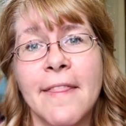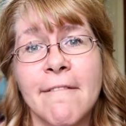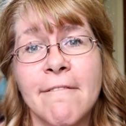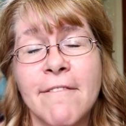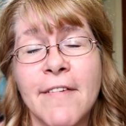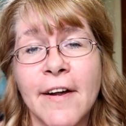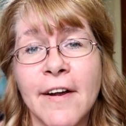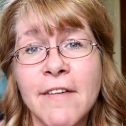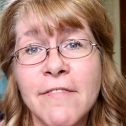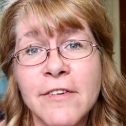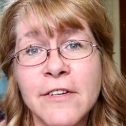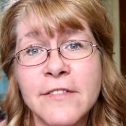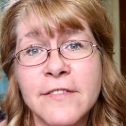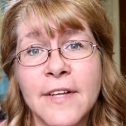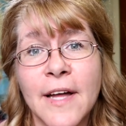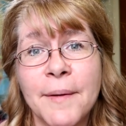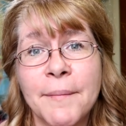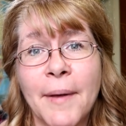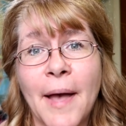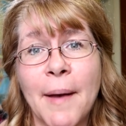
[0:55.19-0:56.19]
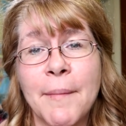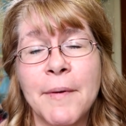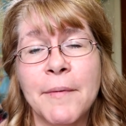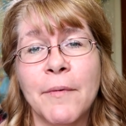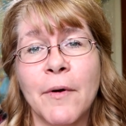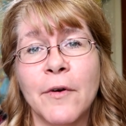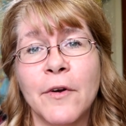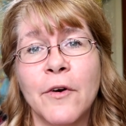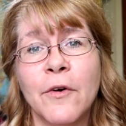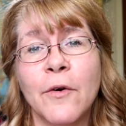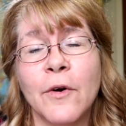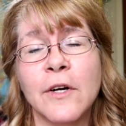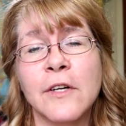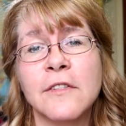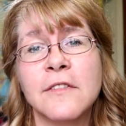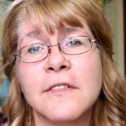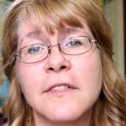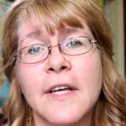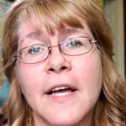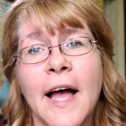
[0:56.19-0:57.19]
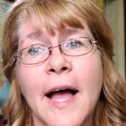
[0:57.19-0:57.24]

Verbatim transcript: The very first time Gabby rode a horse,